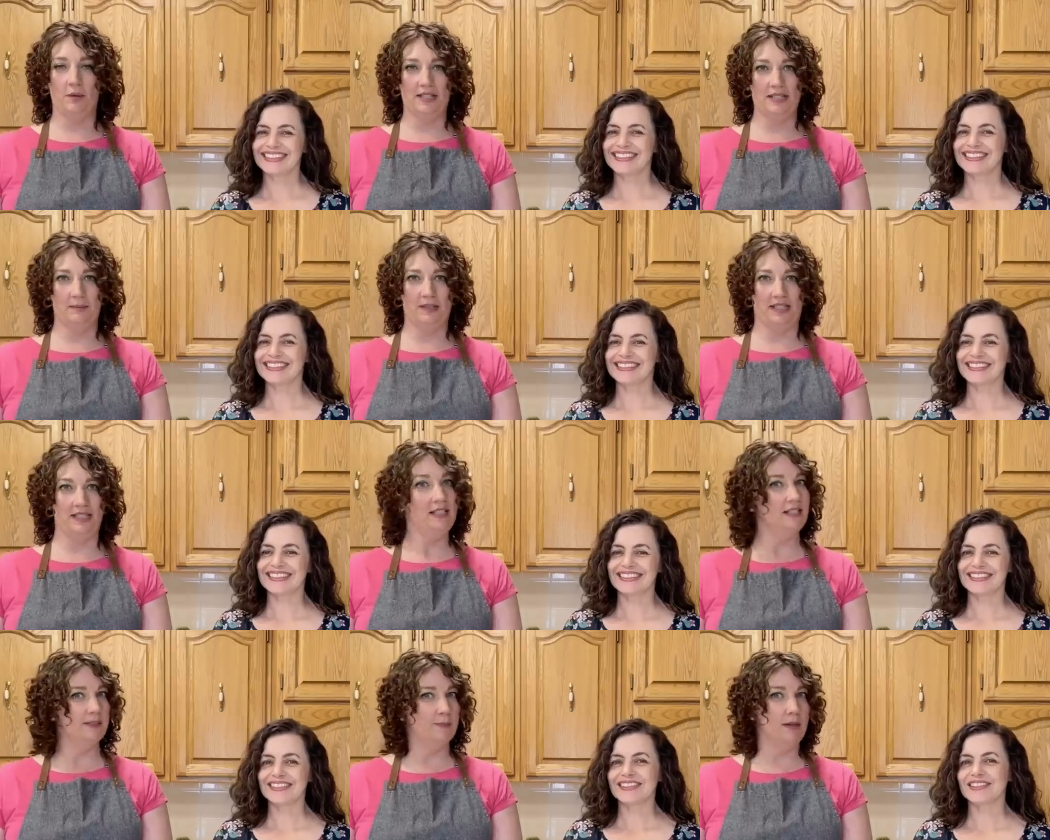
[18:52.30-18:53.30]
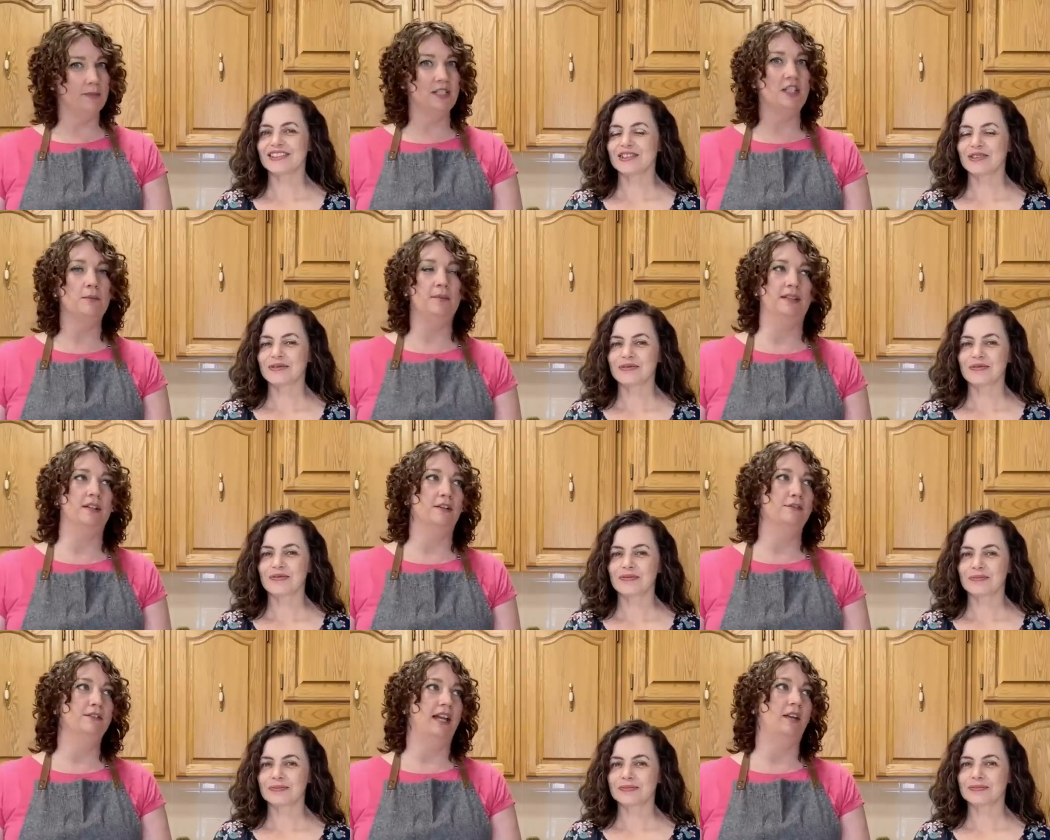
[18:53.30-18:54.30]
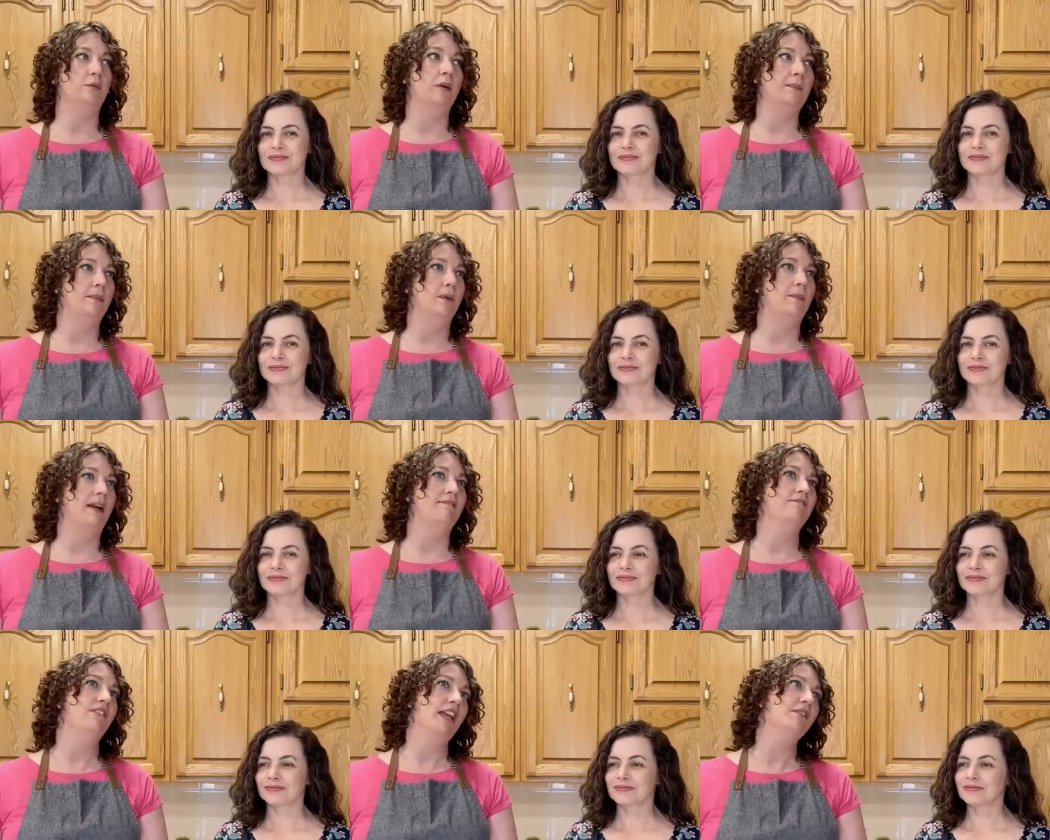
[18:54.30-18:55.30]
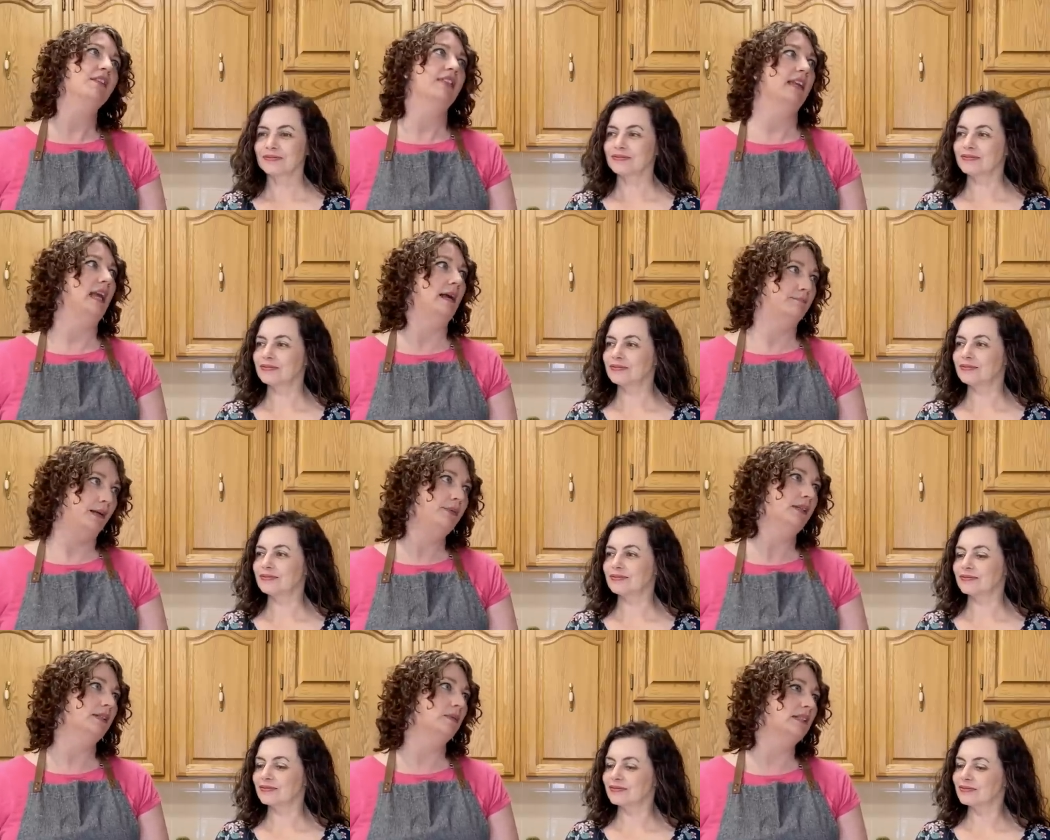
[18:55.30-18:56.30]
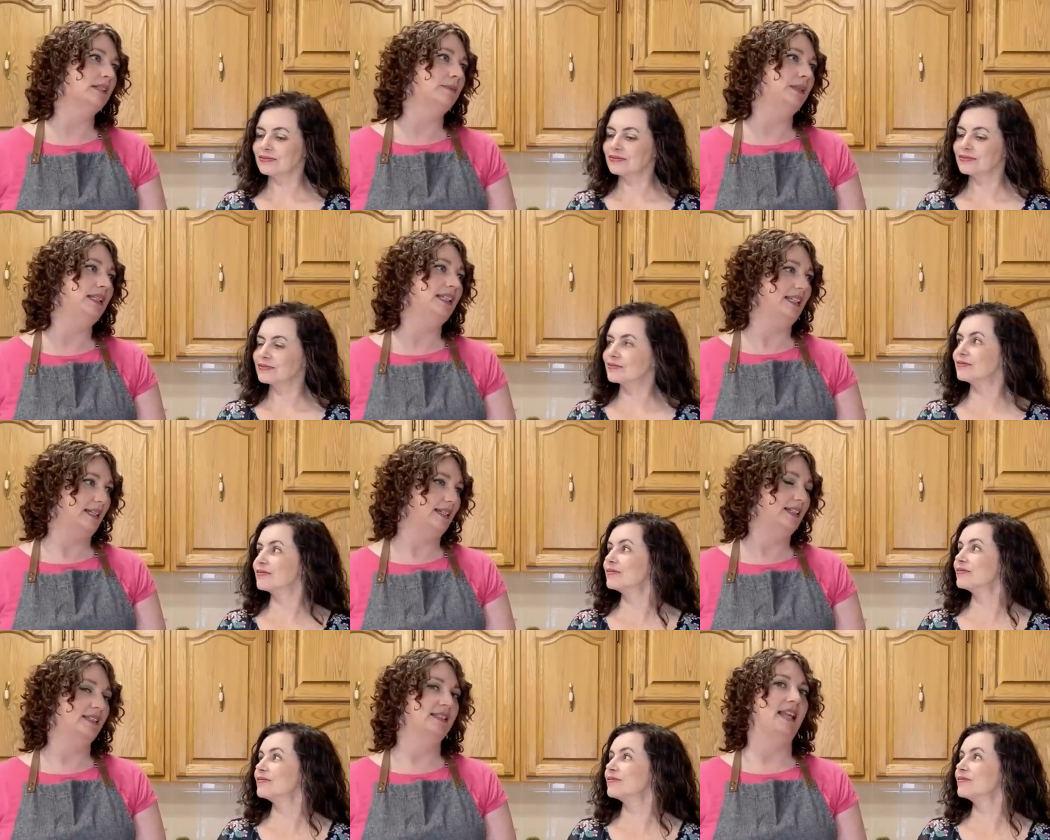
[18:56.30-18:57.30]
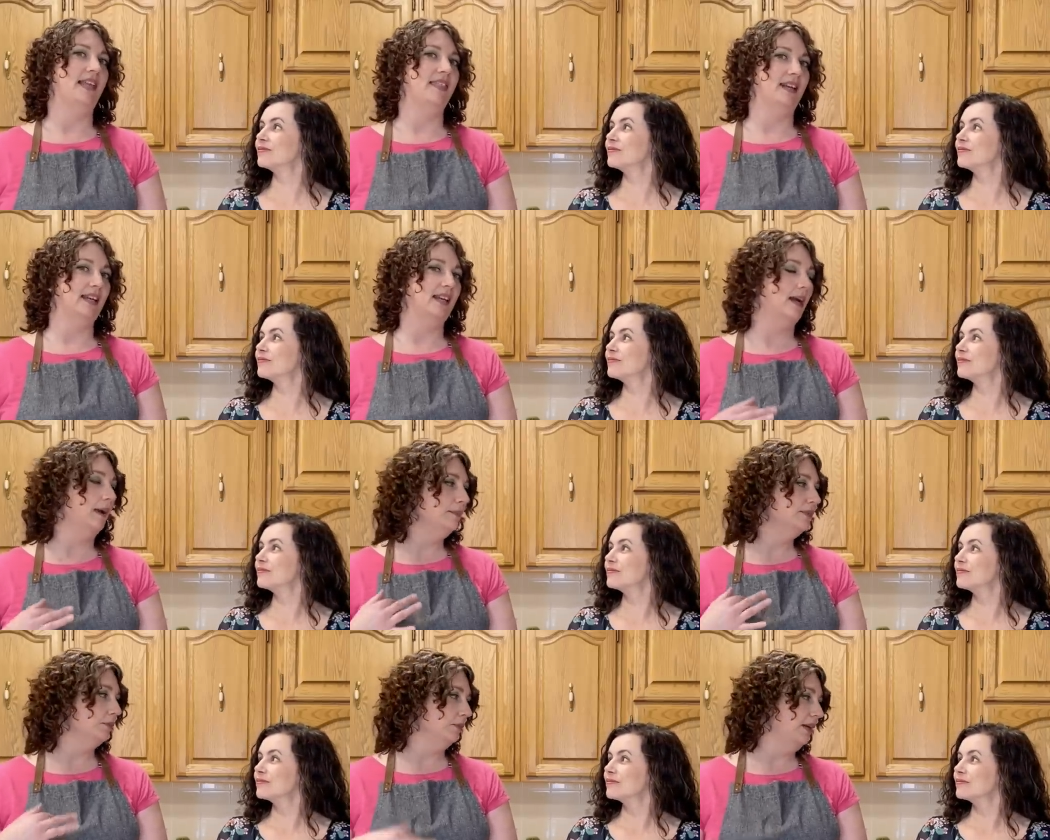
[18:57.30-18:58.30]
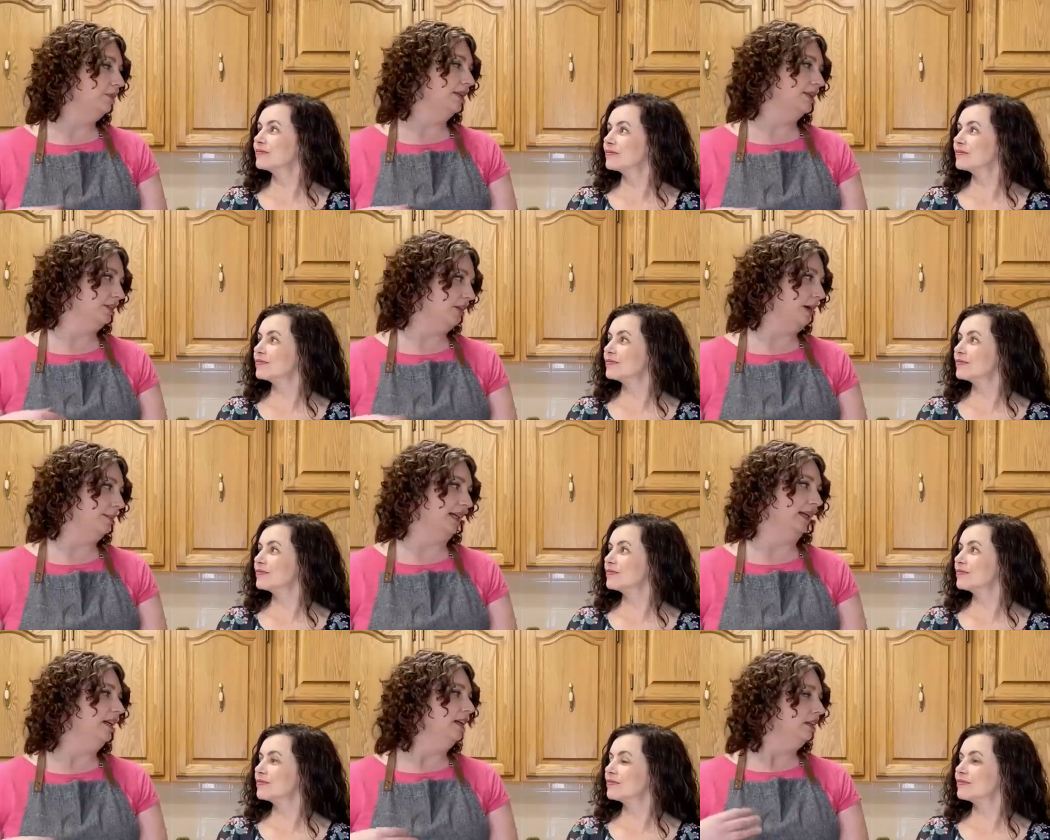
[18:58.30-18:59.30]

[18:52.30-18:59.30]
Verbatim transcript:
Speaker 1: recipe is barbecue meatloaf and what my favorite thing about this recipe is that it comes right with the topping.